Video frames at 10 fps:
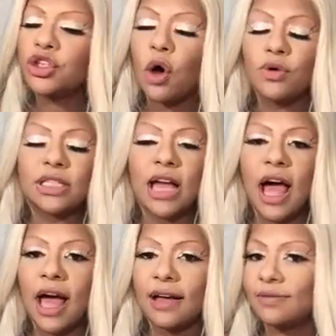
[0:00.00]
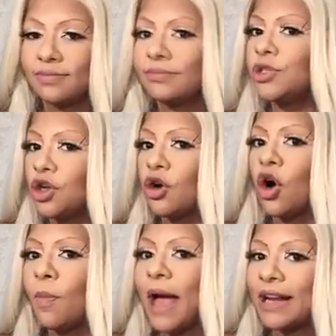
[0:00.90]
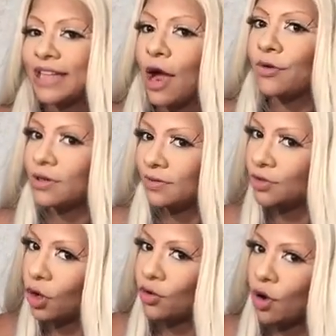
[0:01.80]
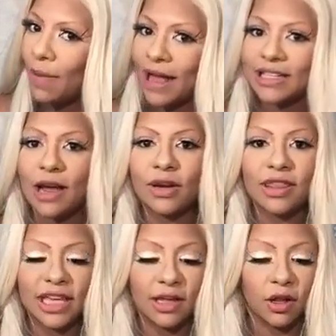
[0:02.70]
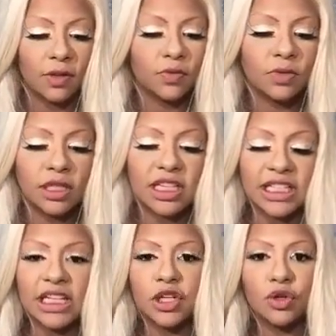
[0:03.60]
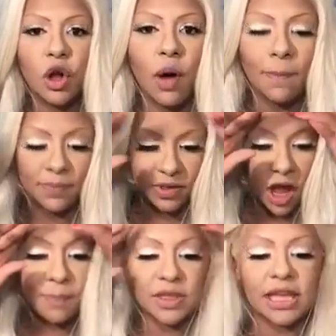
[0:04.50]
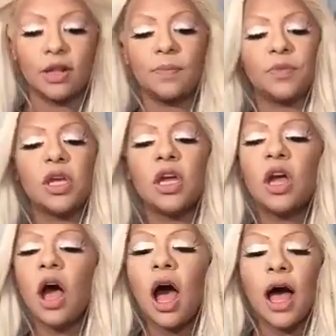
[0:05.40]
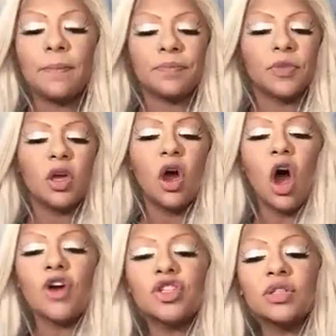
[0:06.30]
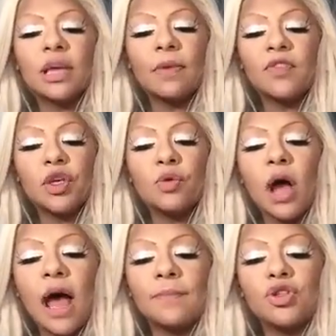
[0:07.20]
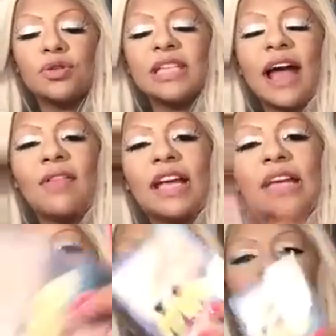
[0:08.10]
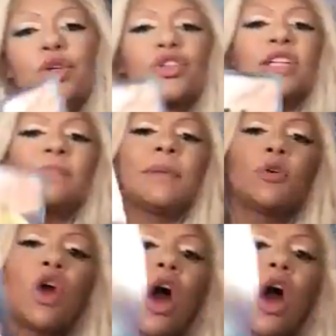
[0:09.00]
go back down the hill. Continue to go up the hill. Also, some of you, do you see how, like, usually people